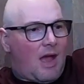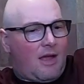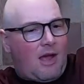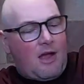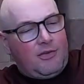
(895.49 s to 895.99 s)

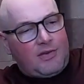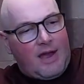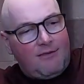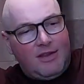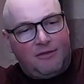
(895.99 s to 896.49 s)
I also
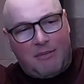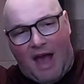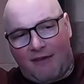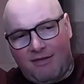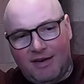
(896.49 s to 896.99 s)
have these
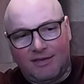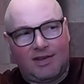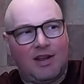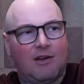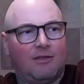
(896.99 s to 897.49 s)

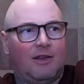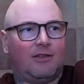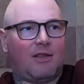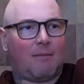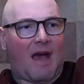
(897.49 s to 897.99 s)
Baffins here.
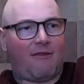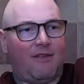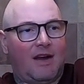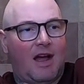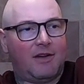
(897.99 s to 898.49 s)
These are the
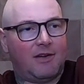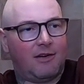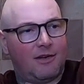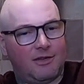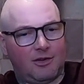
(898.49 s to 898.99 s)
Baffin
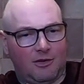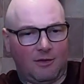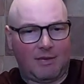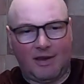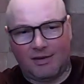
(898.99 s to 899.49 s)
Hunter. So
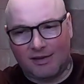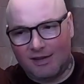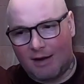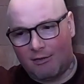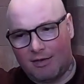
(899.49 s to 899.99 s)
they're
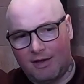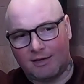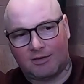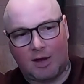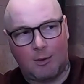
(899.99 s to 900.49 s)
basically
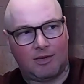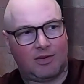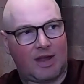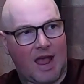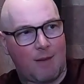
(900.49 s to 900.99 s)
everything the same
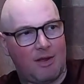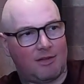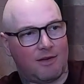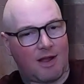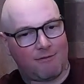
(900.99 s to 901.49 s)
as the
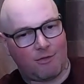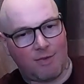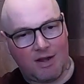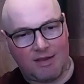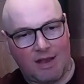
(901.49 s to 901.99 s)
Kamik. They're
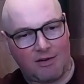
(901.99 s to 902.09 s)
comfort rated